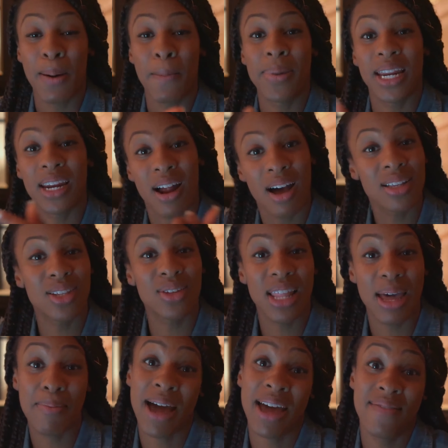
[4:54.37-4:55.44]
But it also
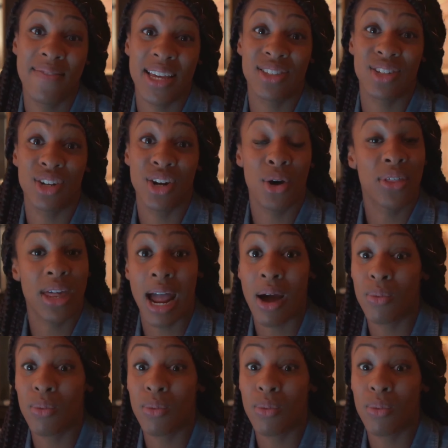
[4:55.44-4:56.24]
let my investor know that I